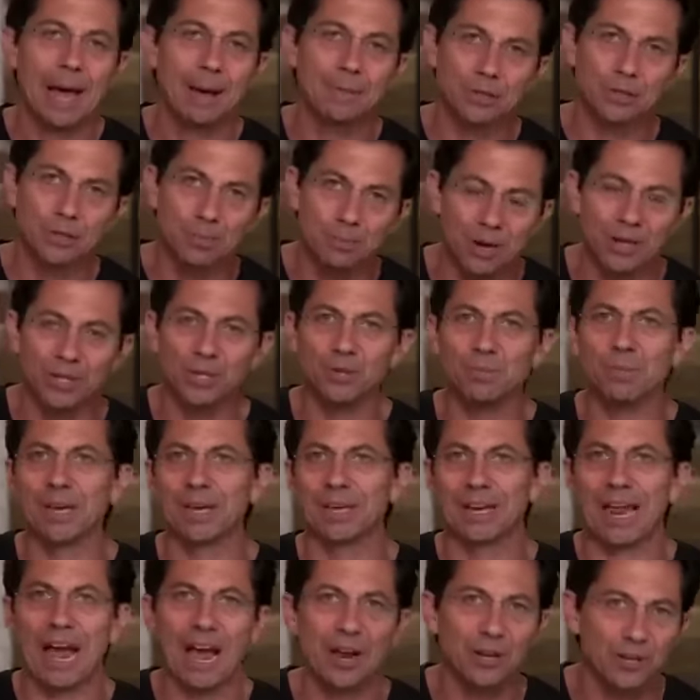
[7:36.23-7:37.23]
How much money are you
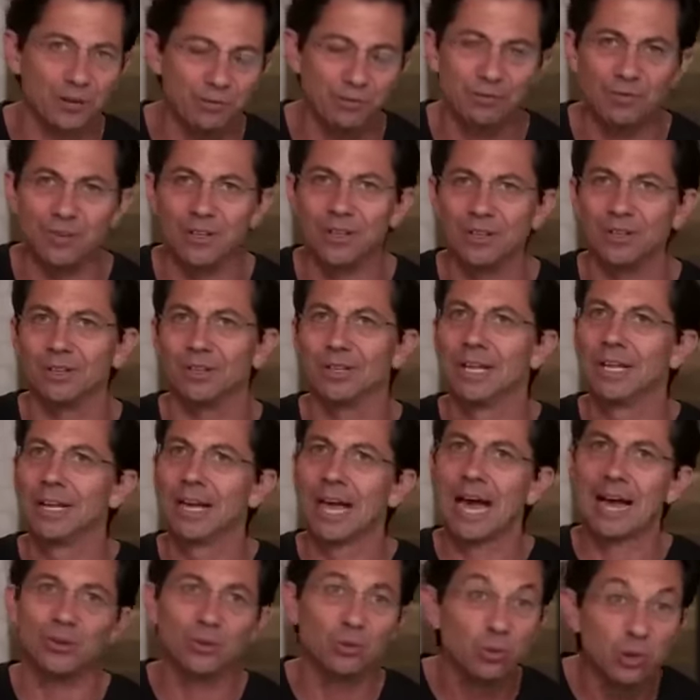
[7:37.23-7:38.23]
making? How do you feel?
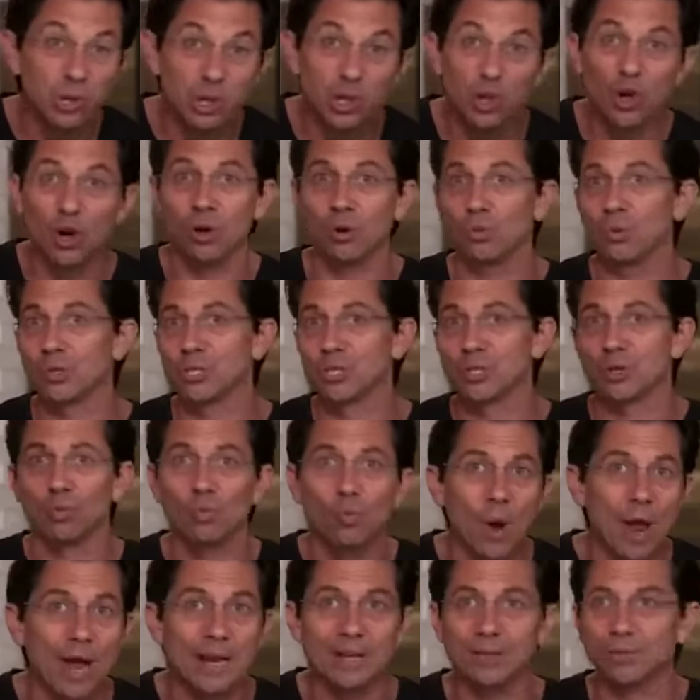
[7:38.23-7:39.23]
How do you look? What's
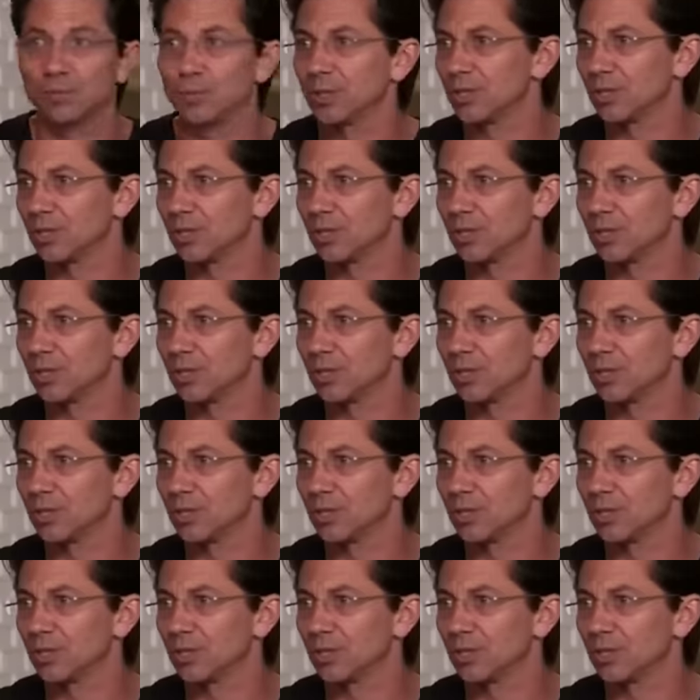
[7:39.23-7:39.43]
your weight?